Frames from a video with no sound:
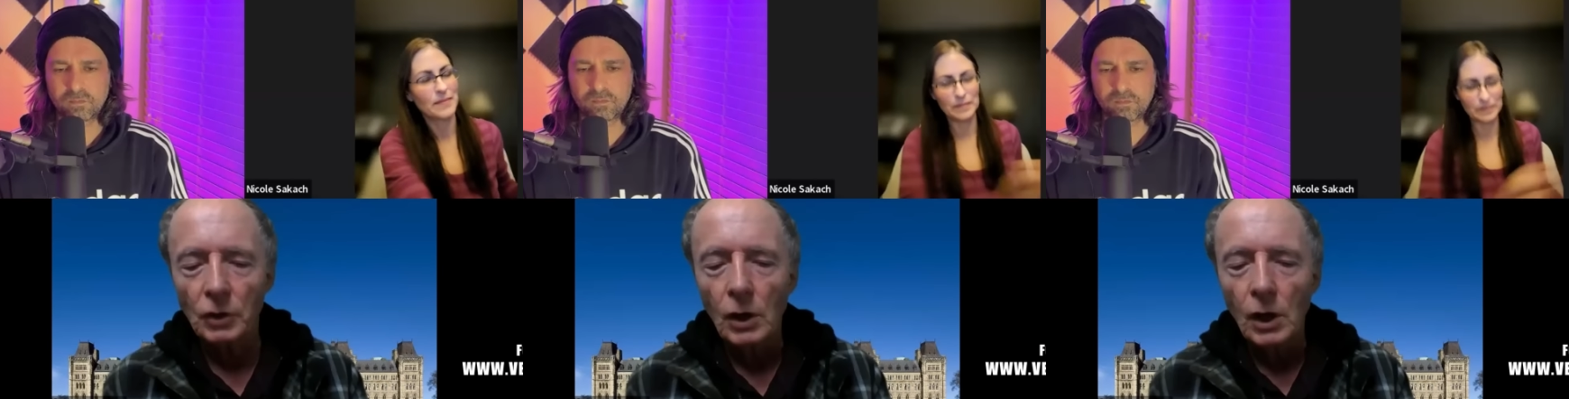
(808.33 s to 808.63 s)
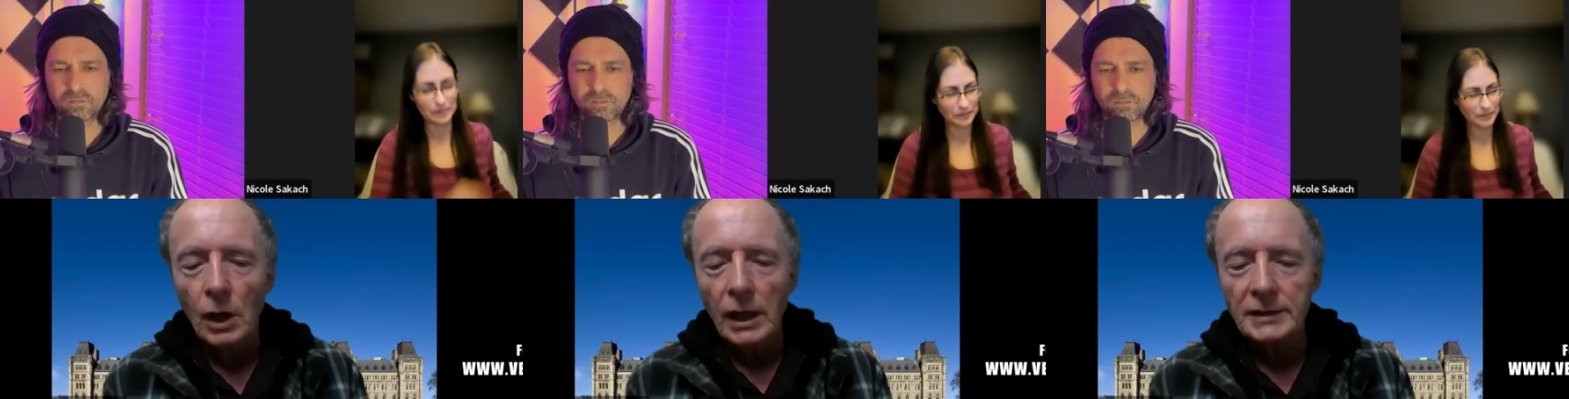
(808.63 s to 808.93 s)
Speaker 1: So
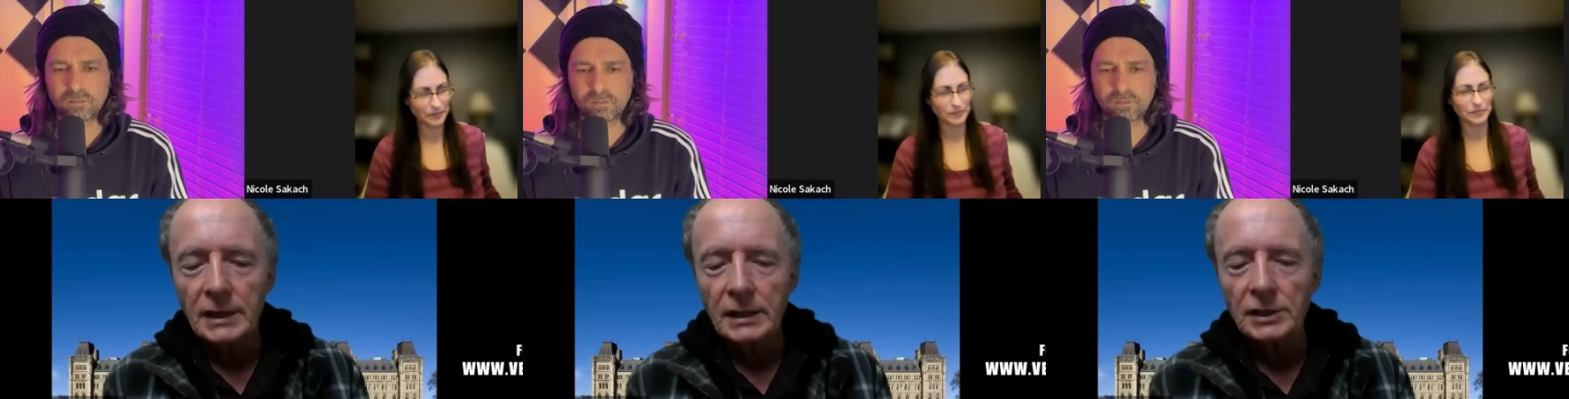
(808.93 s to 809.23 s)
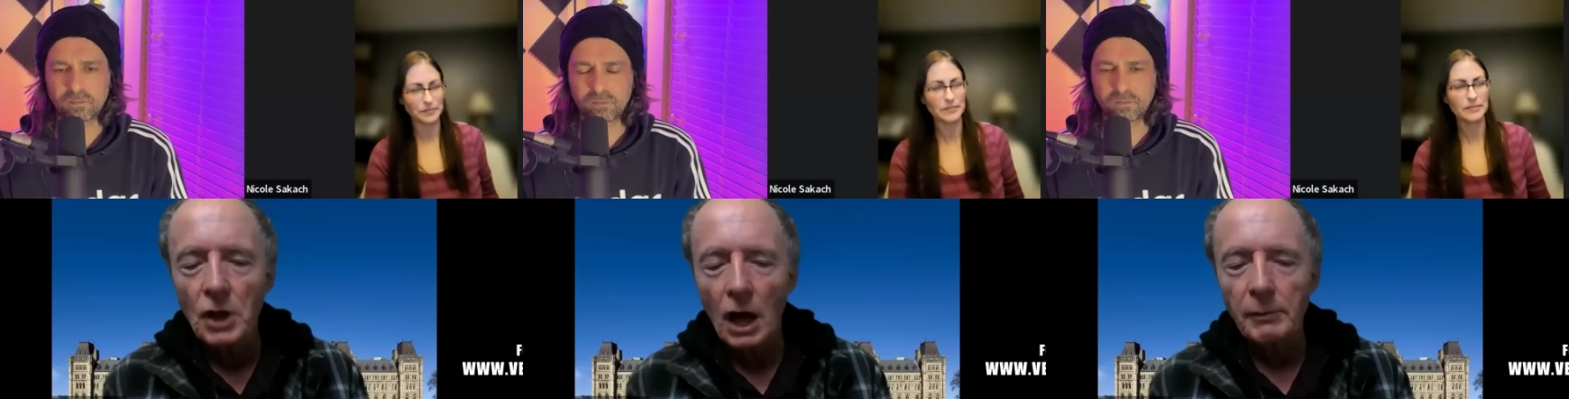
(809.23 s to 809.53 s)
it's in
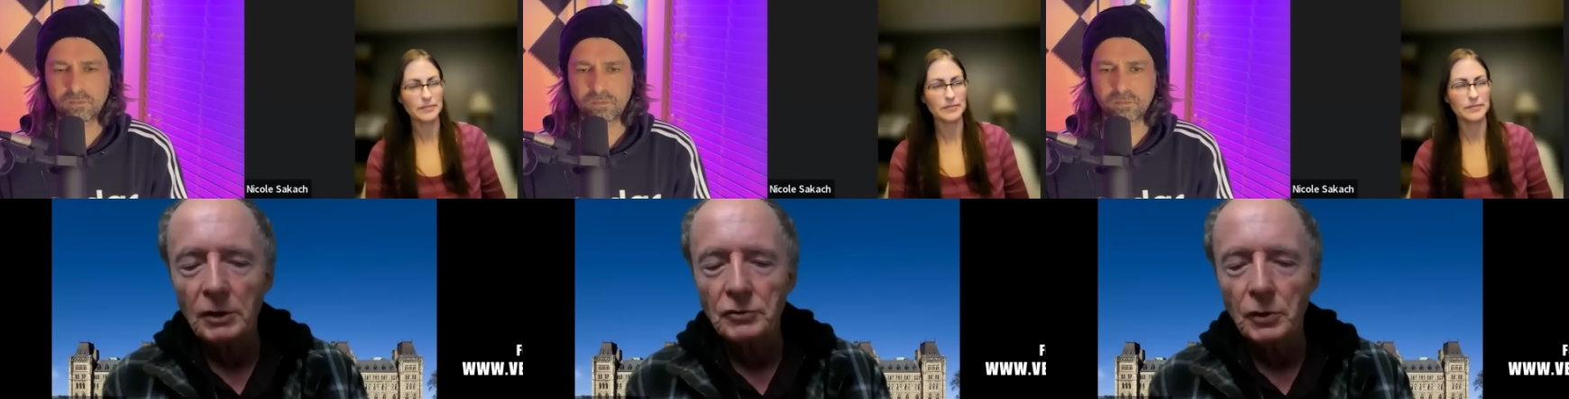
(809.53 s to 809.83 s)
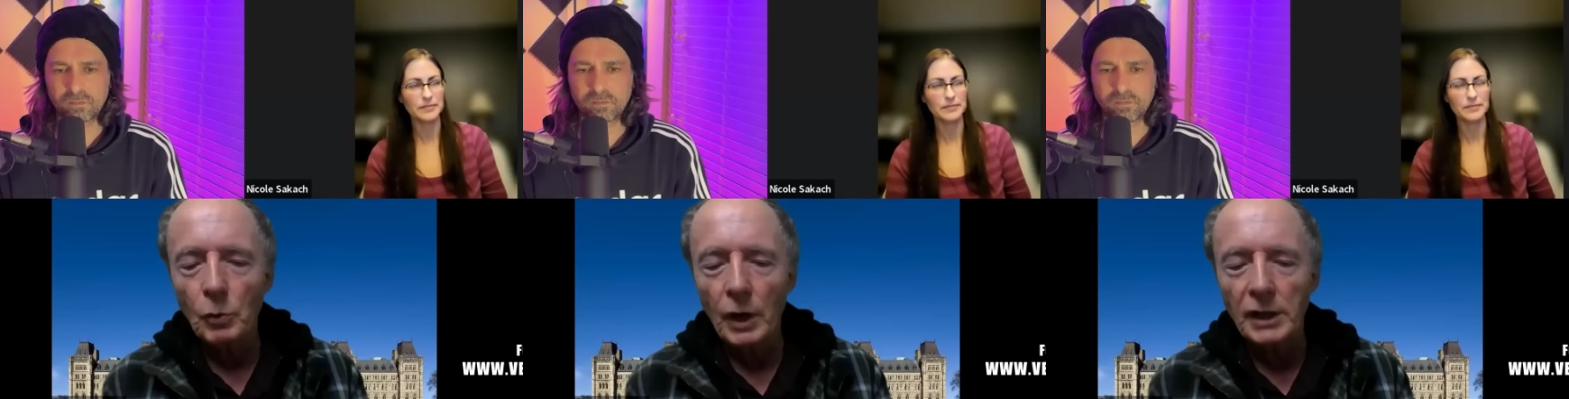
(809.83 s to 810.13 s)
this
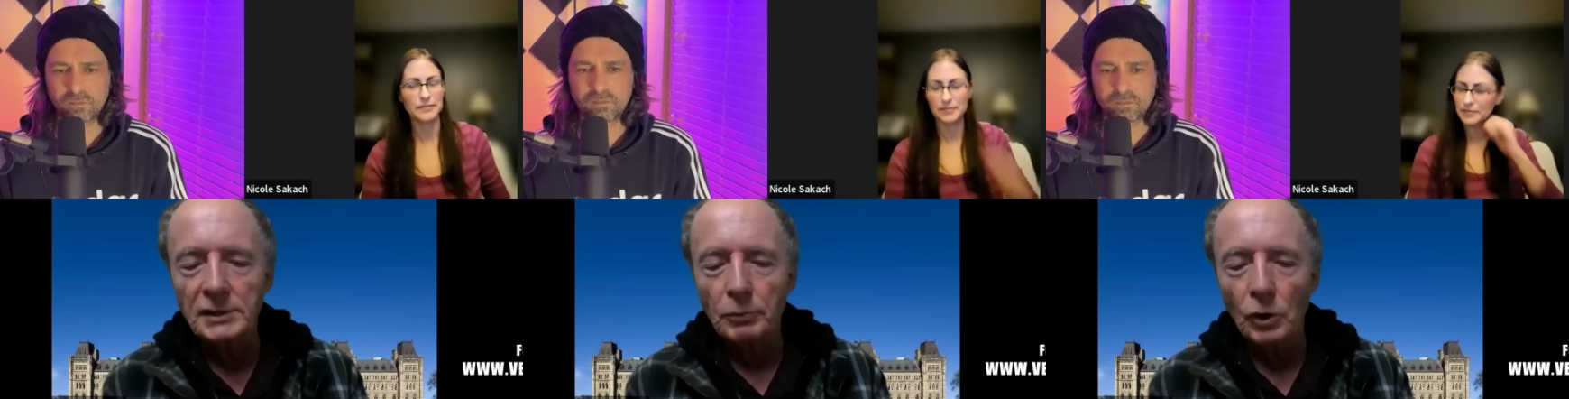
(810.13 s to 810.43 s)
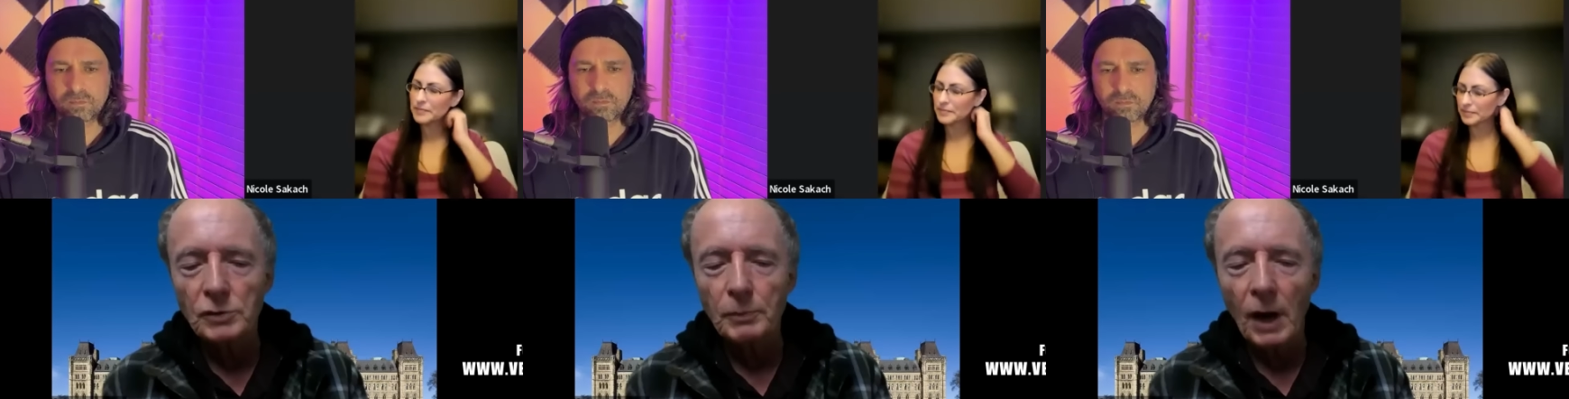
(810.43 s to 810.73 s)
documentary where he's
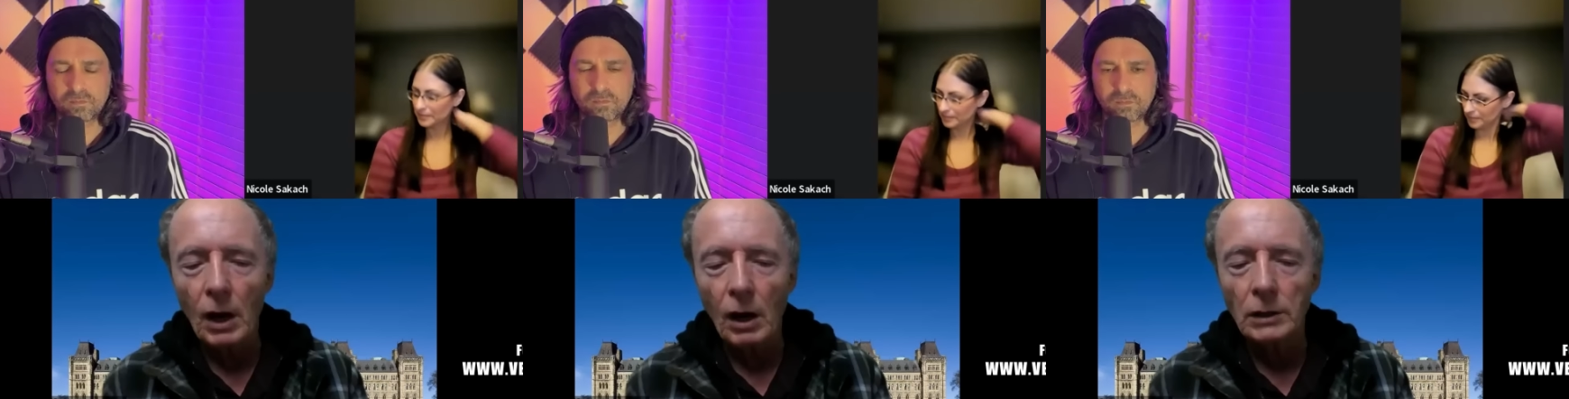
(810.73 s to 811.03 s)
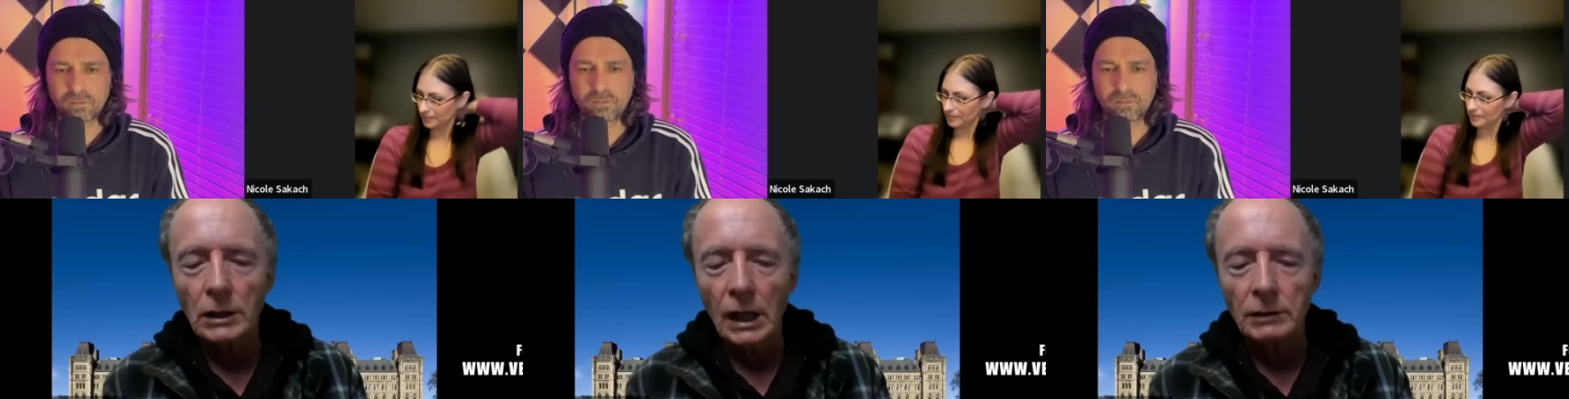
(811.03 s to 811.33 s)
approached by
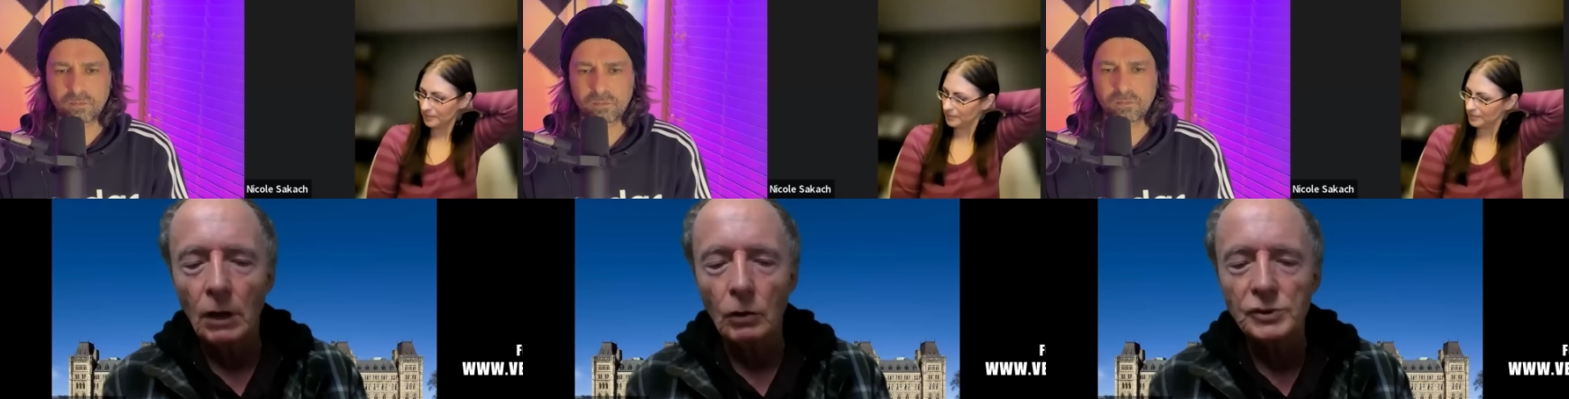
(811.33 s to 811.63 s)
Art Lundahl,